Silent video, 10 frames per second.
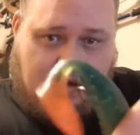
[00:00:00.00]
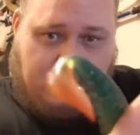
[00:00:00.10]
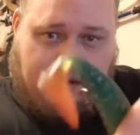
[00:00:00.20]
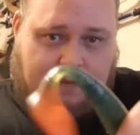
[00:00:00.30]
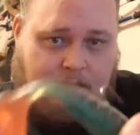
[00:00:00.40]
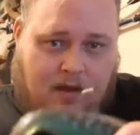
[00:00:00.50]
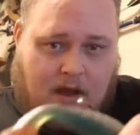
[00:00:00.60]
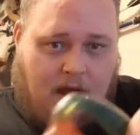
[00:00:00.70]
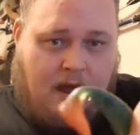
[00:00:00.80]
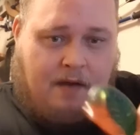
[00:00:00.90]
Like,
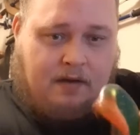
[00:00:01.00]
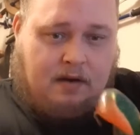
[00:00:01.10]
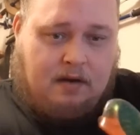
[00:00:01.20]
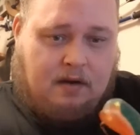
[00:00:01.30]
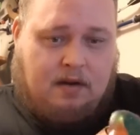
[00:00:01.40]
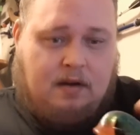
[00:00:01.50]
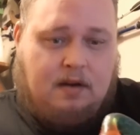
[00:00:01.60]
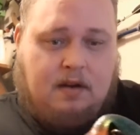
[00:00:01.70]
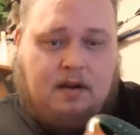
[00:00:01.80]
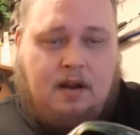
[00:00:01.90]
I haven't
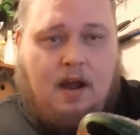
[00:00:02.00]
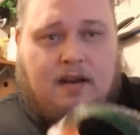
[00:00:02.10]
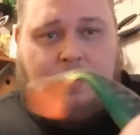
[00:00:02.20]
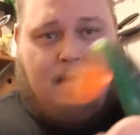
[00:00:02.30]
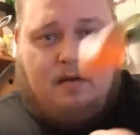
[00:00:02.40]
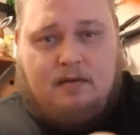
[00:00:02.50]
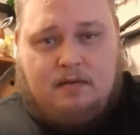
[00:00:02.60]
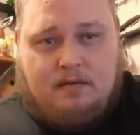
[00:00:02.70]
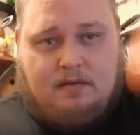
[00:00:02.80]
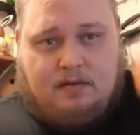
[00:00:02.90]
got them out
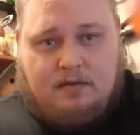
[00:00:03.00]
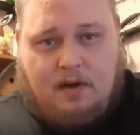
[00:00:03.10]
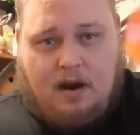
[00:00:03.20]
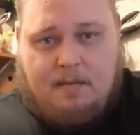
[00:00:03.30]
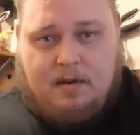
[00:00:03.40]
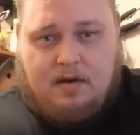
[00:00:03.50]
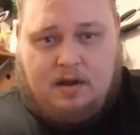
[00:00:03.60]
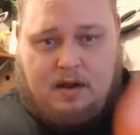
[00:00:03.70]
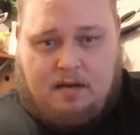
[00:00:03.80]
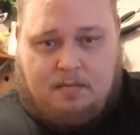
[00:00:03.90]
and tried them
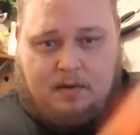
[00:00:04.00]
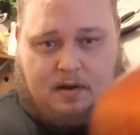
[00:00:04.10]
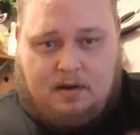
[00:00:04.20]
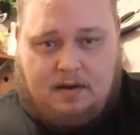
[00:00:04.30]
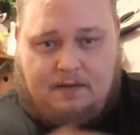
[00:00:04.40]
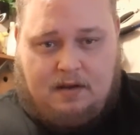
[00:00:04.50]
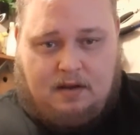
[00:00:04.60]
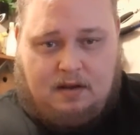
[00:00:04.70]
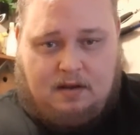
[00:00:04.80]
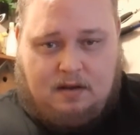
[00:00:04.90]
out yet, but they
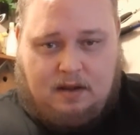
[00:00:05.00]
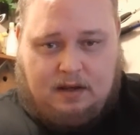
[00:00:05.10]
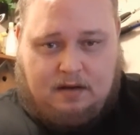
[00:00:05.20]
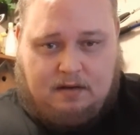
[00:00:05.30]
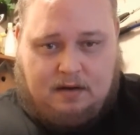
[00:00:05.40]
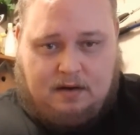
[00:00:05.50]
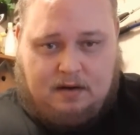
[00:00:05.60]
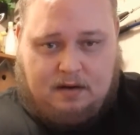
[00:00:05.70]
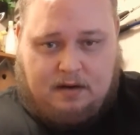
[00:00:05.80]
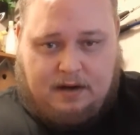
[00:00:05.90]
feel like they're
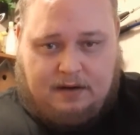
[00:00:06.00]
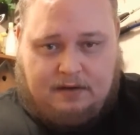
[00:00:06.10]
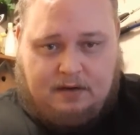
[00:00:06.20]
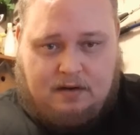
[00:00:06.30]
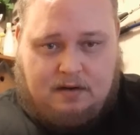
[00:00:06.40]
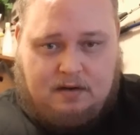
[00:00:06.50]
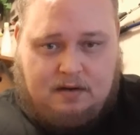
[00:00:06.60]
they're decent